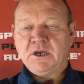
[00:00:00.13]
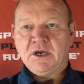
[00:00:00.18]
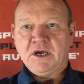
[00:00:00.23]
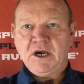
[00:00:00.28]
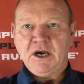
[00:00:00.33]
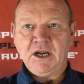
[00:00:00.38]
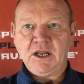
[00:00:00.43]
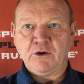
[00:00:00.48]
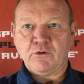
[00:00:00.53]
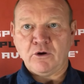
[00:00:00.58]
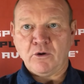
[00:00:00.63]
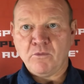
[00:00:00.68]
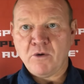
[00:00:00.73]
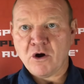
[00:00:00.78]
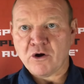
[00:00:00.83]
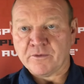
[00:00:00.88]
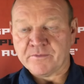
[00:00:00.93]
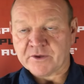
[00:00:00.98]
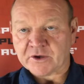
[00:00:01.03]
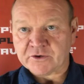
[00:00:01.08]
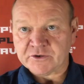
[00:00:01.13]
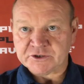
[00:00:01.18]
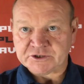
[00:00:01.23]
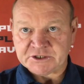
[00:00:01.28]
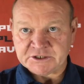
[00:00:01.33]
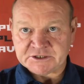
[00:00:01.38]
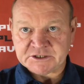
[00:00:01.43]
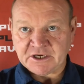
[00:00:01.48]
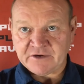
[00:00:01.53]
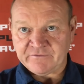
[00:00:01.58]
Hello welcome to Cushty
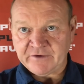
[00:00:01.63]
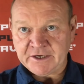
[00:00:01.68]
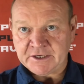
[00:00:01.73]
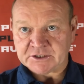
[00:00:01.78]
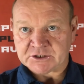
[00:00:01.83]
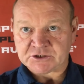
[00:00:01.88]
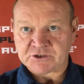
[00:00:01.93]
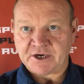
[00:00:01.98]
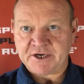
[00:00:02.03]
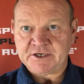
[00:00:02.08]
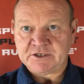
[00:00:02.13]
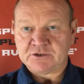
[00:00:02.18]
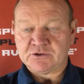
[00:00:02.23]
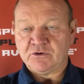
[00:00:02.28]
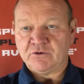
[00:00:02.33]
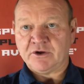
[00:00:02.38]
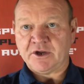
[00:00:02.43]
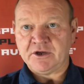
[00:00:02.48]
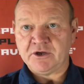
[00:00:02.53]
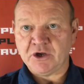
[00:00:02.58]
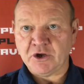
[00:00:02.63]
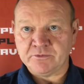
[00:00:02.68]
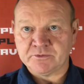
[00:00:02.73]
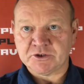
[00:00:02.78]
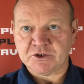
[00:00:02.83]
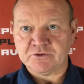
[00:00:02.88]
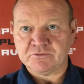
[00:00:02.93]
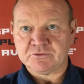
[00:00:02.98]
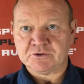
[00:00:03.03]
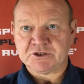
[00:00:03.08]
TV, the Straight Talking
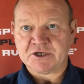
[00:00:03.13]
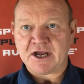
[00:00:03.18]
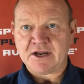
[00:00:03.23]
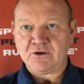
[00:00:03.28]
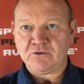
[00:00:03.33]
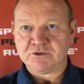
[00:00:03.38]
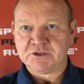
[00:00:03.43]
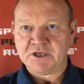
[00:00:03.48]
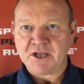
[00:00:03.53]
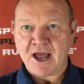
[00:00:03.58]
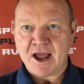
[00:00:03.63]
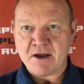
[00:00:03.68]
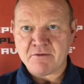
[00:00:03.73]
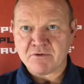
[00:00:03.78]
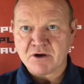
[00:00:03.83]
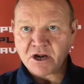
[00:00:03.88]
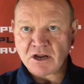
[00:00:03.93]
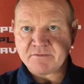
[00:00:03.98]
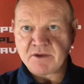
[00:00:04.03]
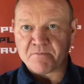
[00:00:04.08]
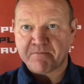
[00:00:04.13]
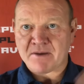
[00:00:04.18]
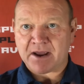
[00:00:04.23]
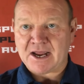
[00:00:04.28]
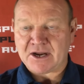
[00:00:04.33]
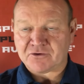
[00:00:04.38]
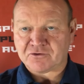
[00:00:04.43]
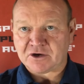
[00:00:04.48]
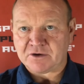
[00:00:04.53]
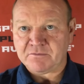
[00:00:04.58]
YouTube channel. Today I'm going to be
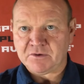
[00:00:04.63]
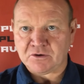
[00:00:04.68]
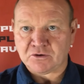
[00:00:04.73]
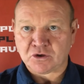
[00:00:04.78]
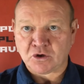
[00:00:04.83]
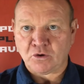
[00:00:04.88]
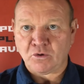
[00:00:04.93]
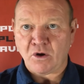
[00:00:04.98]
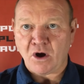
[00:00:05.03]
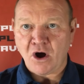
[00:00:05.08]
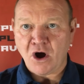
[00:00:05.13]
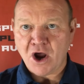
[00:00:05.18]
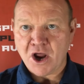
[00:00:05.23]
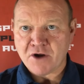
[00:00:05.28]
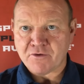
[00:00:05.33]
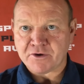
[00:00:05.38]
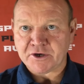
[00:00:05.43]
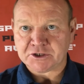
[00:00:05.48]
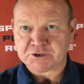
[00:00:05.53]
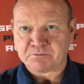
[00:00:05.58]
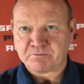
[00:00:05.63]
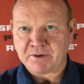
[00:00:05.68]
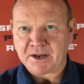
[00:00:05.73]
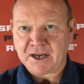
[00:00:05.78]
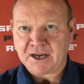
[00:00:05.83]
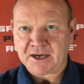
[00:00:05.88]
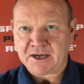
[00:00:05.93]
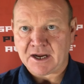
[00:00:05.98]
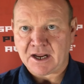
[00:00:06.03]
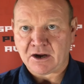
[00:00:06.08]
paying tribute to Irish
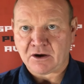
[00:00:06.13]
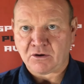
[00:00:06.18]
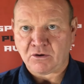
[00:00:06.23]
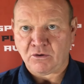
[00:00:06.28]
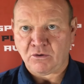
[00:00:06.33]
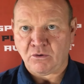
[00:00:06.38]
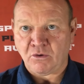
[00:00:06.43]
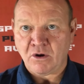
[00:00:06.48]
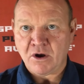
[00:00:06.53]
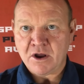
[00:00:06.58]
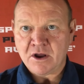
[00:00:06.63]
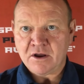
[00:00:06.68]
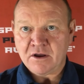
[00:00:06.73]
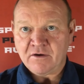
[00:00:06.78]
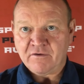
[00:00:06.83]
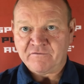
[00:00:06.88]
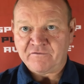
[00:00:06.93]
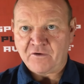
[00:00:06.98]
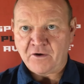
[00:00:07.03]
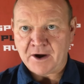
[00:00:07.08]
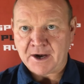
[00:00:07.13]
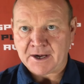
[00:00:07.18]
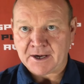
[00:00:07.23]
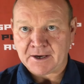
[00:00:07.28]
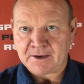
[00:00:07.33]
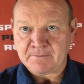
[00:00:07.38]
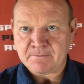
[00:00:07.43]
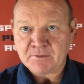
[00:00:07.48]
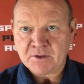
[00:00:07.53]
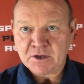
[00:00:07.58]
bare knuckle
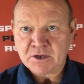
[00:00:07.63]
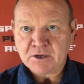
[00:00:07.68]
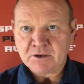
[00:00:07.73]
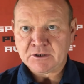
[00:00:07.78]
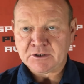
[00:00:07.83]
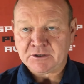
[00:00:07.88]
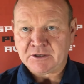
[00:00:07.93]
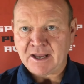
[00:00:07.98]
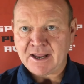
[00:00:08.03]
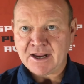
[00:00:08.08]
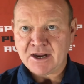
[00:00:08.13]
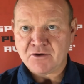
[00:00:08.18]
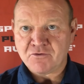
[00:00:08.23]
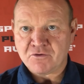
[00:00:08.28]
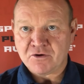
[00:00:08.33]
fighter Dan